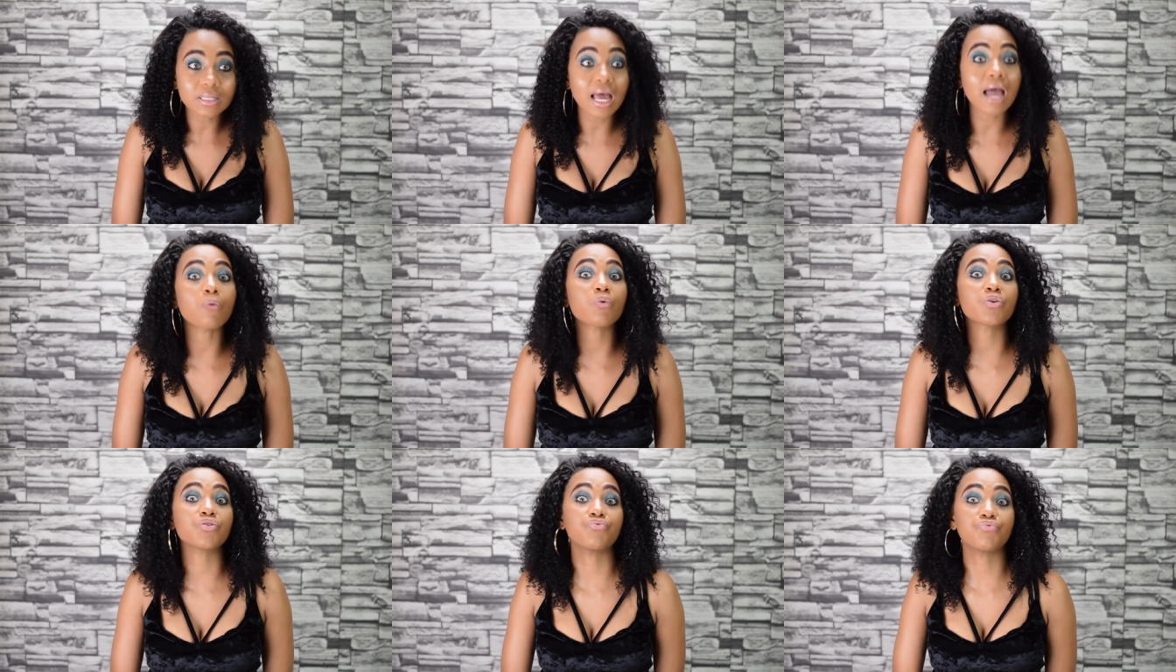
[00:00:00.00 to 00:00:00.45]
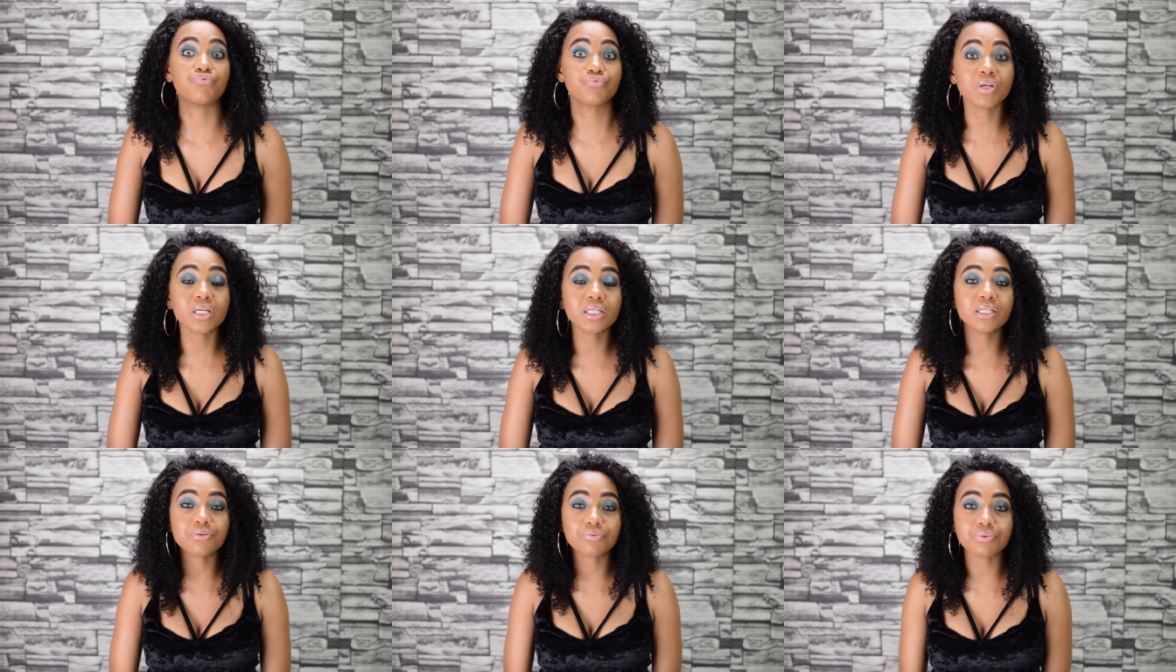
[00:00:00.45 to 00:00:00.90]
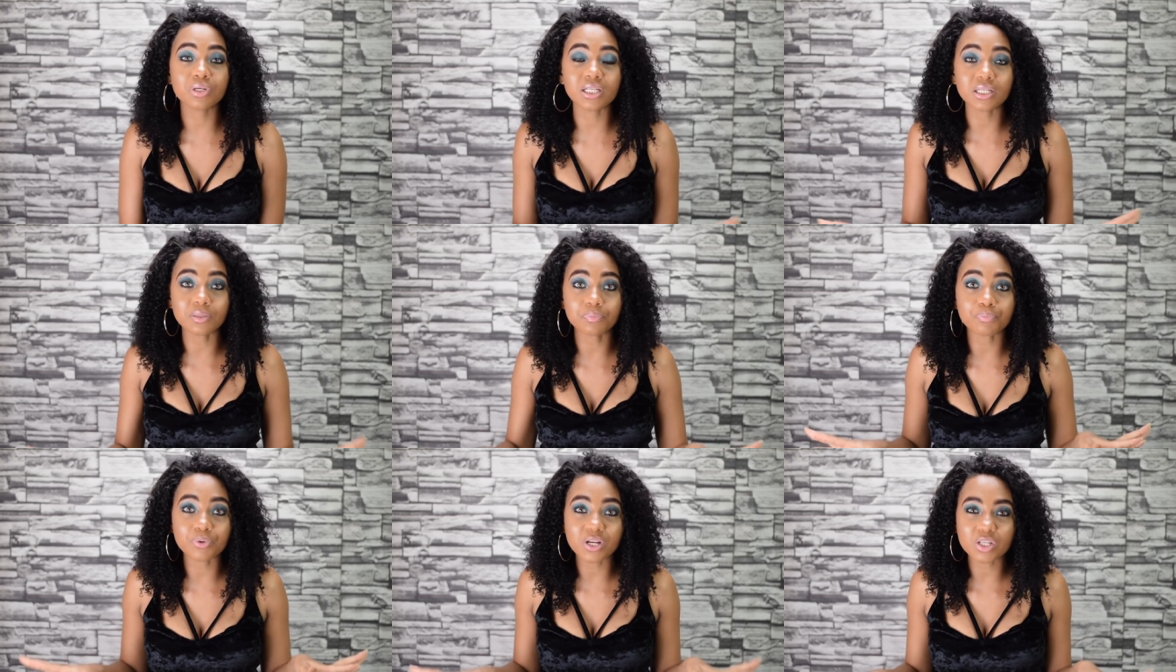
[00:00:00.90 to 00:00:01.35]
I was really,
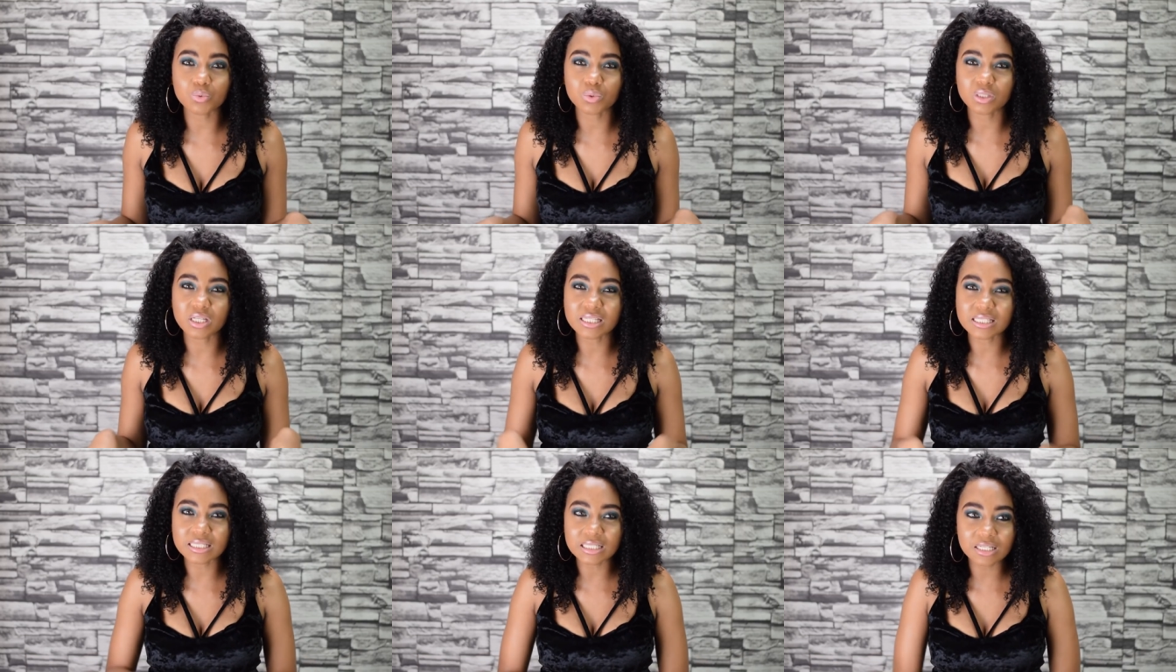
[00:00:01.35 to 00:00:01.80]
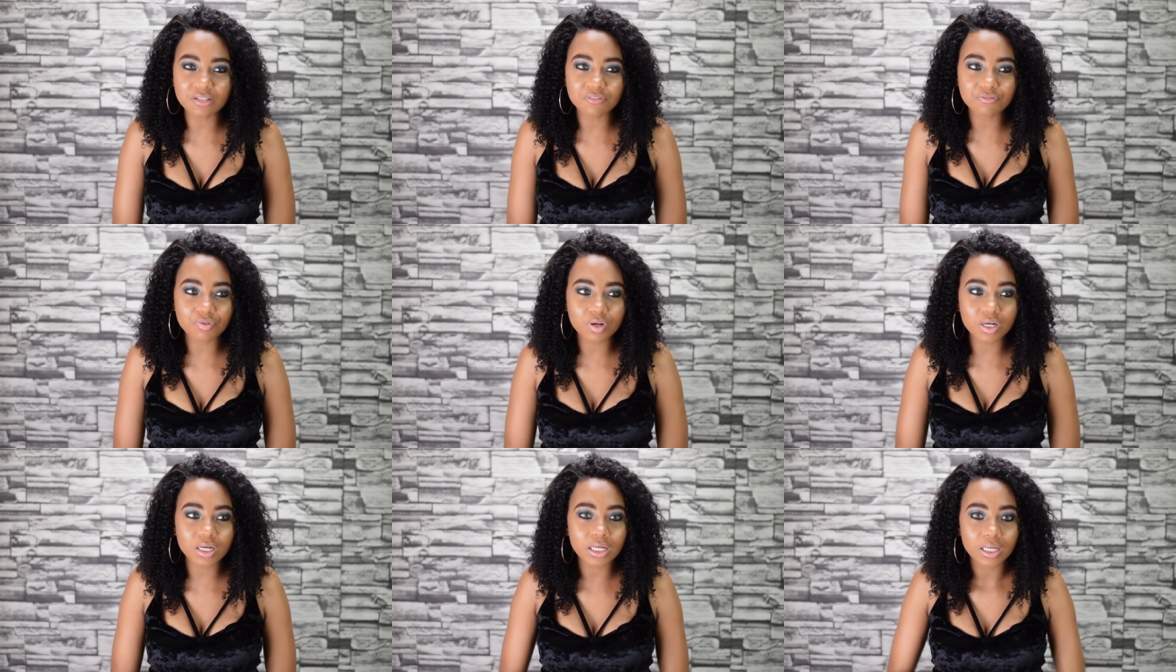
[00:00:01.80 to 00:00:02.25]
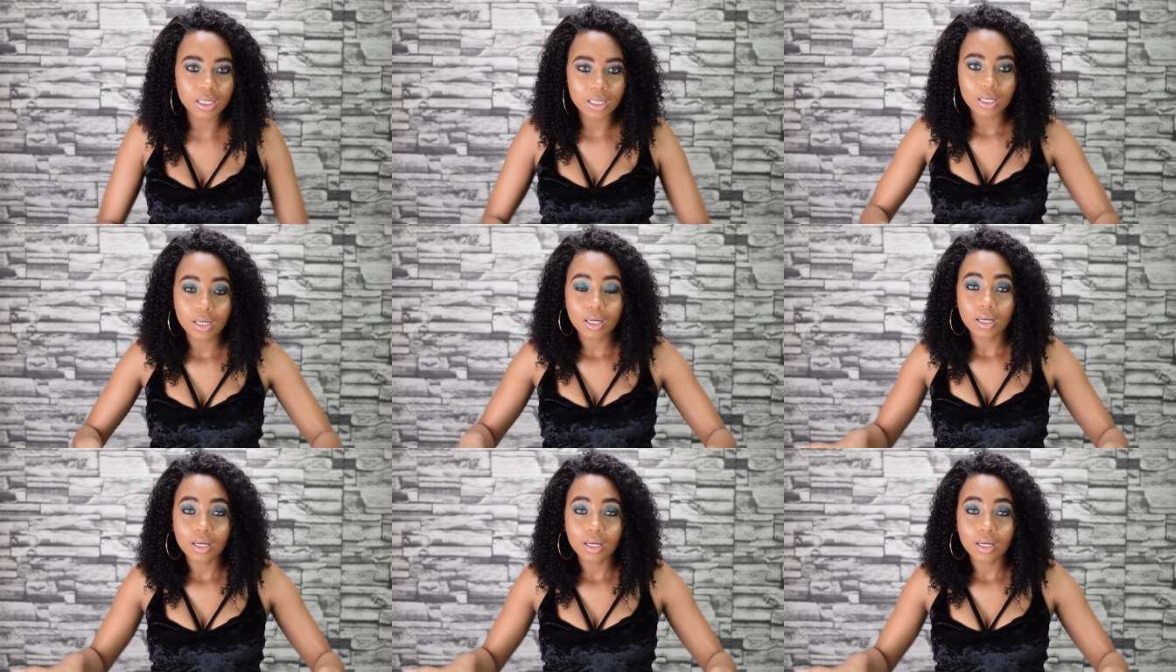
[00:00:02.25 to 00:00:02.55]
really impressed with the delivery,